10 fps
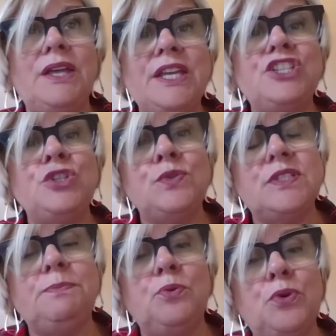occasional
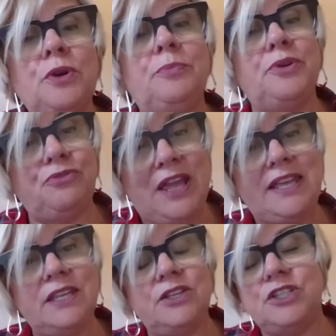support, but
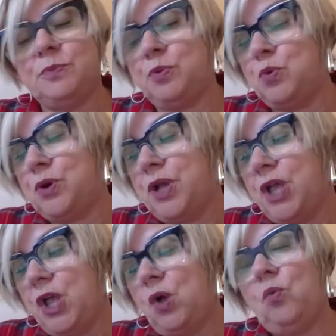regular support
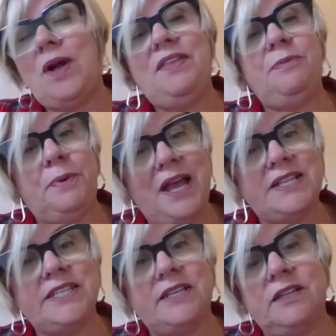with
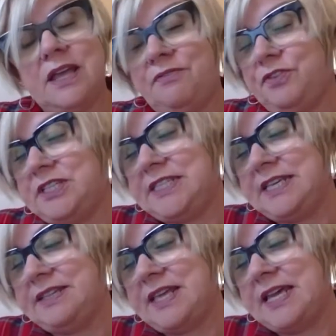practical
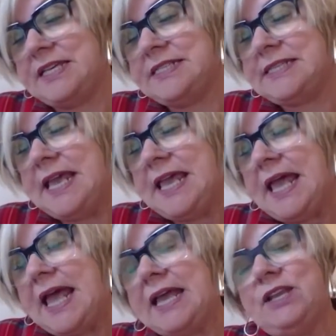everyday things,
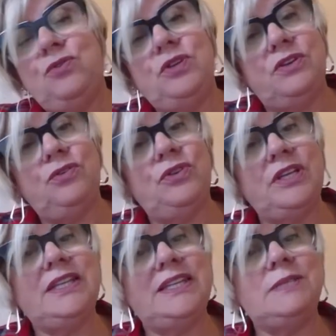and who
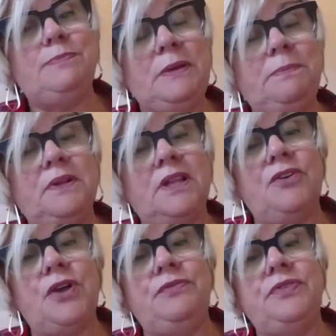really need people
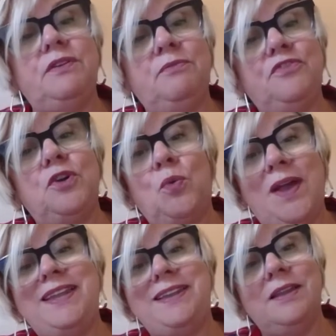around them for
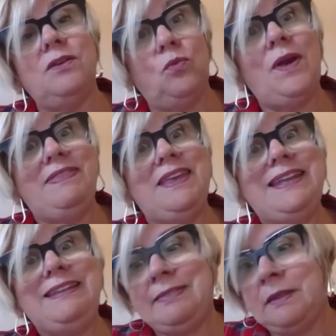when they
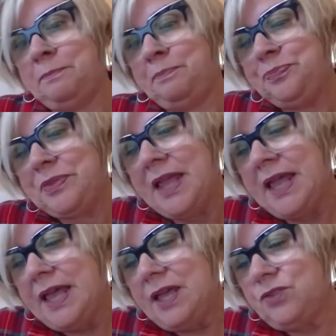need them.
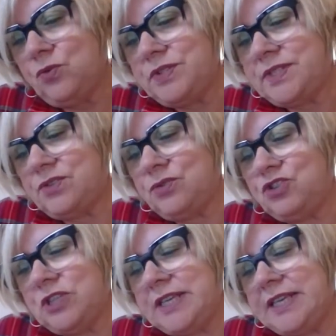Those
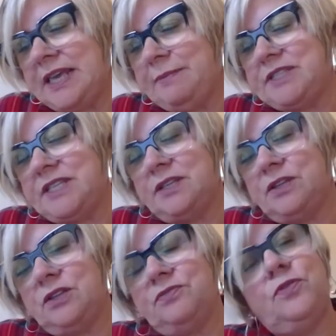really came to
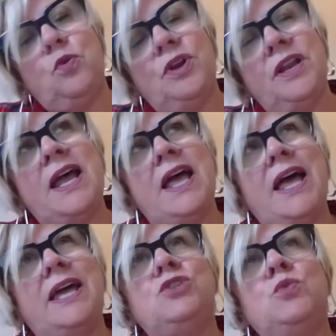the fore, and
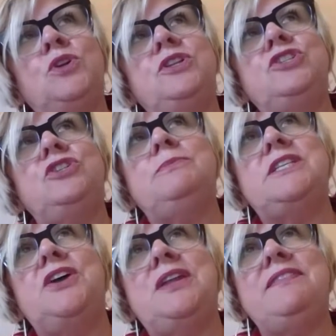I don't want to do them
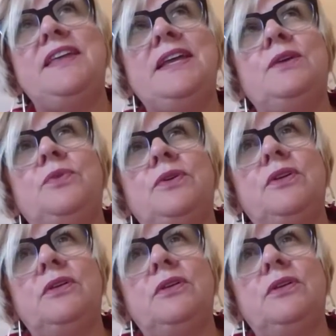down. I think